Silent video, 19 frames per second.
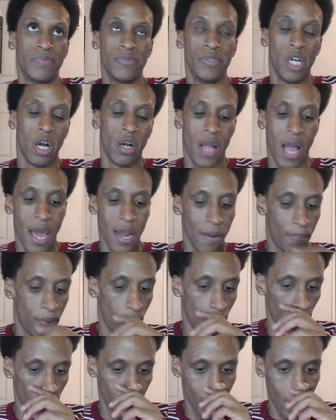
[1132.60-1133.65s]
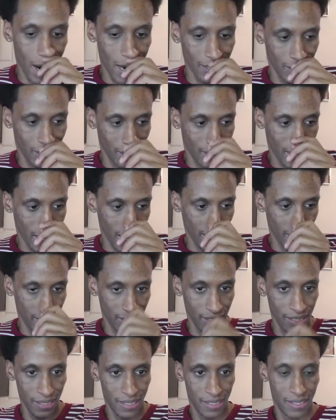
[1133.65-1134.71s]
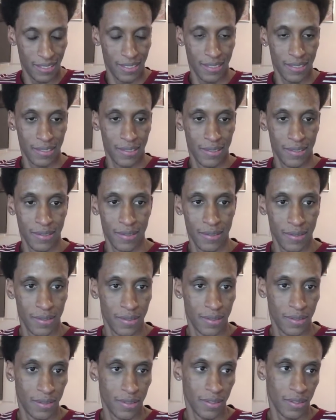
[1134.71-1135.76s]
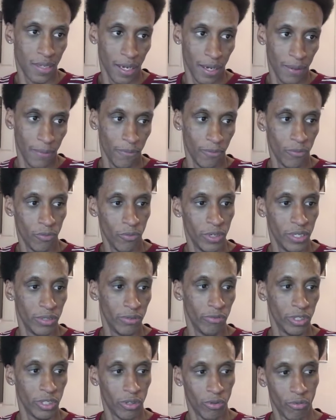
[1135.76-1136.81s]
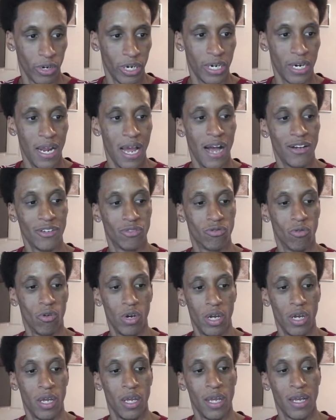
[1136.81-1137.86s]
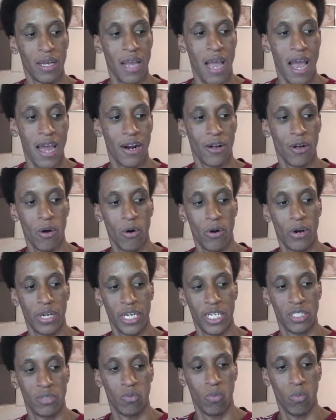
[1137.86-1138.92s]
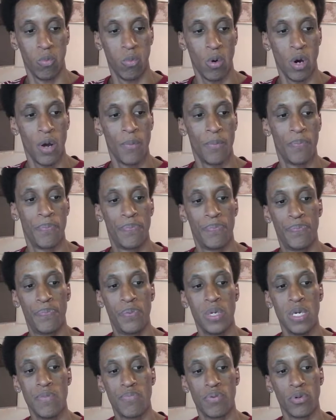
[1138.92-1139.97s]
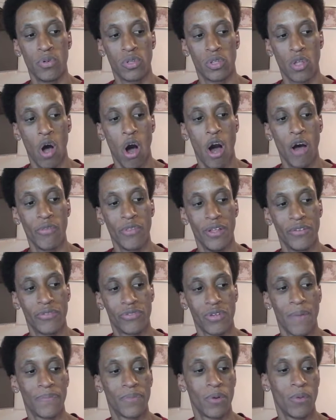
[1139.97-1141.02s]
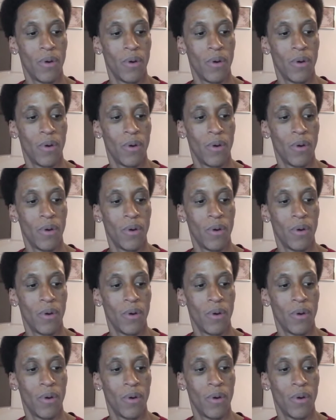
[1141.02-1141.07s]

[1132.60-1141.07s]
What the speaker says: kind of polarizing cases, with the Rittenhouse one kind of going against what people thought that something would